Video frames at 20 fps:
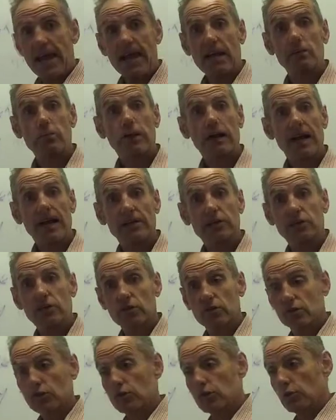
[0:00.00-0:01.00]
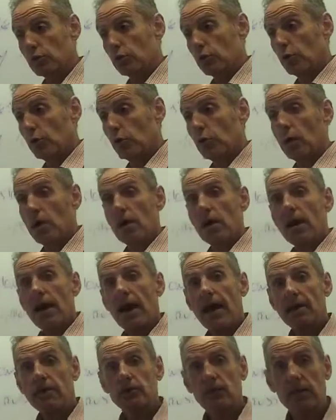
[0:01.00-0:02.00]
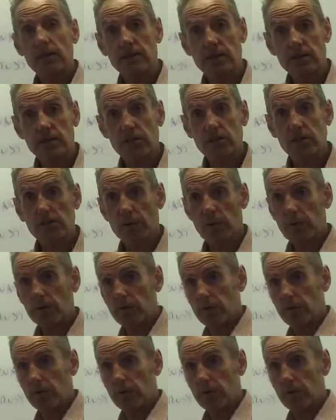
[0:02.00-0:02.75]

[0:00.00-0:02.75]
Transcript: in relation to how transactions work